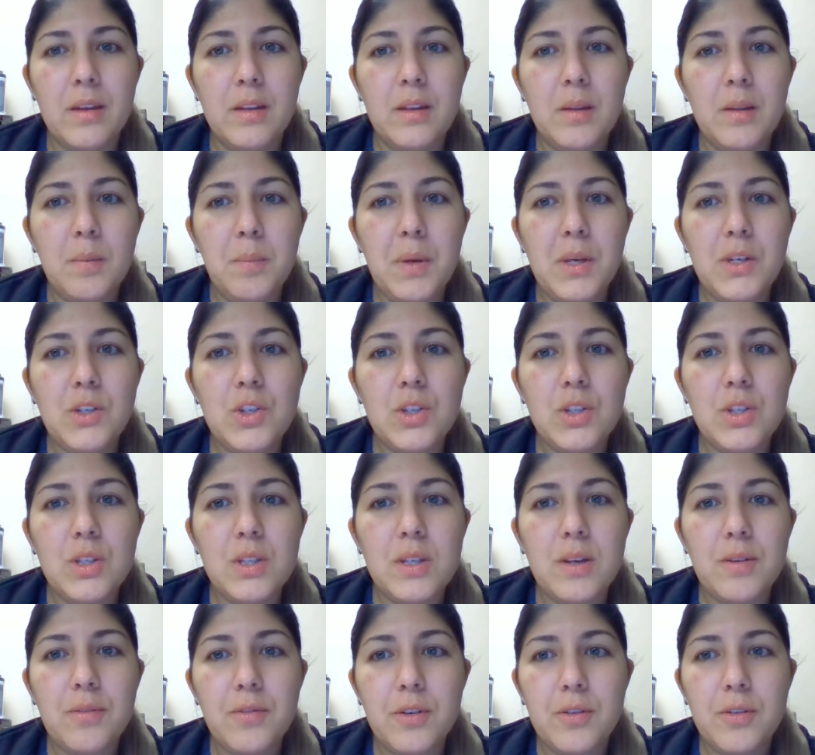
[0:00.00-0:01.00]
The patient
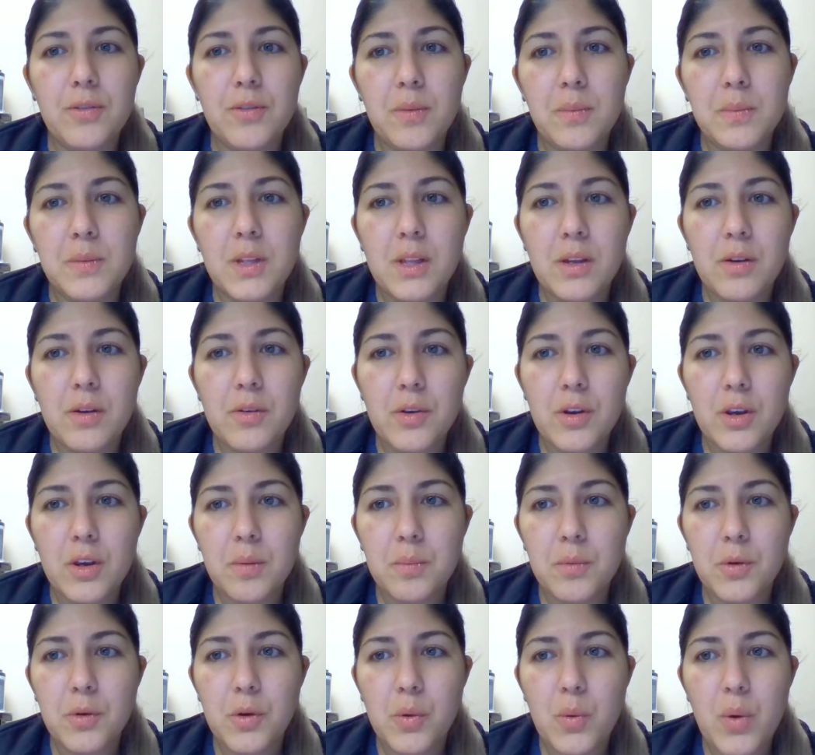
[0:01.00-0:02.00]
suffered from
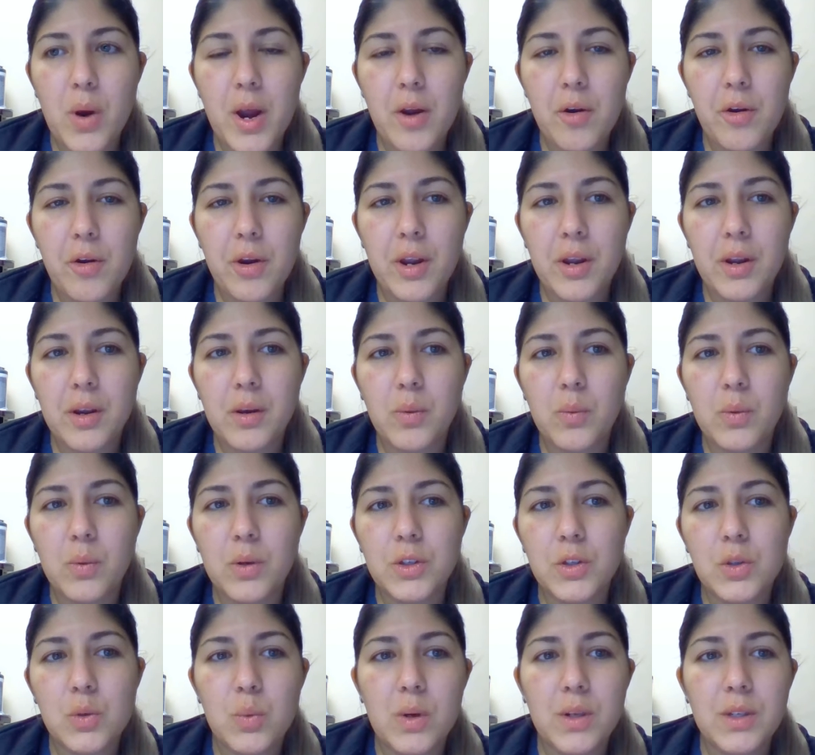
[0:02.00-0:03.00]
delirium, requiring a
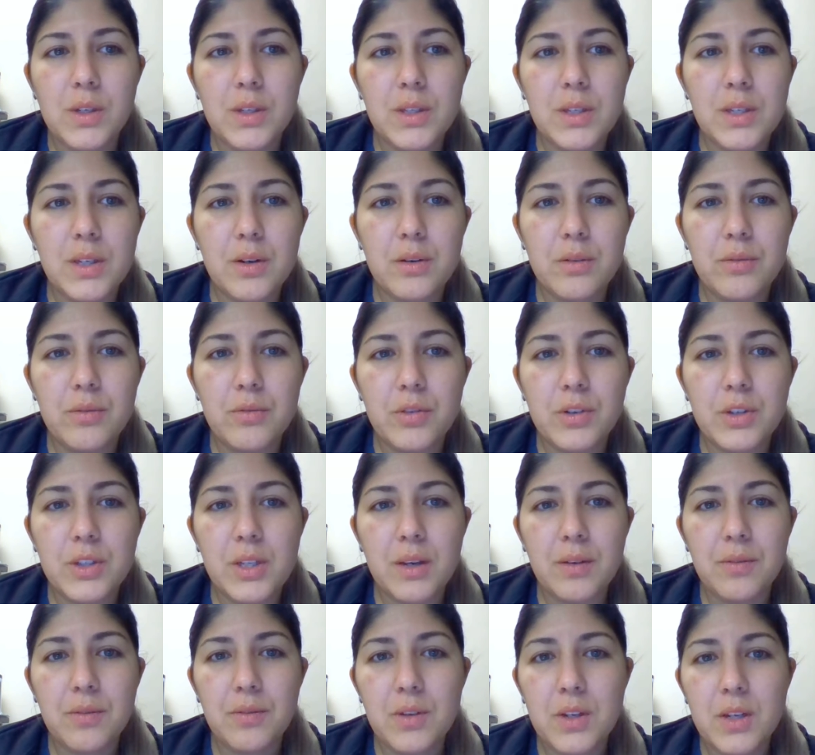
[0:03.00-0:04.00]
1-to-1 sitter for
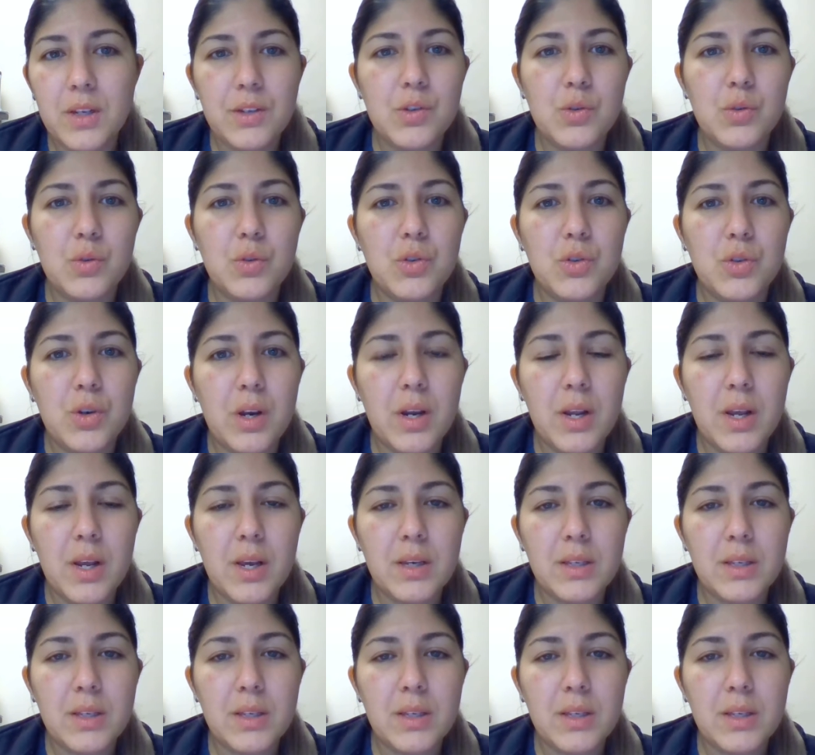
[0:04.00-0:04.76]
safety as she was trying to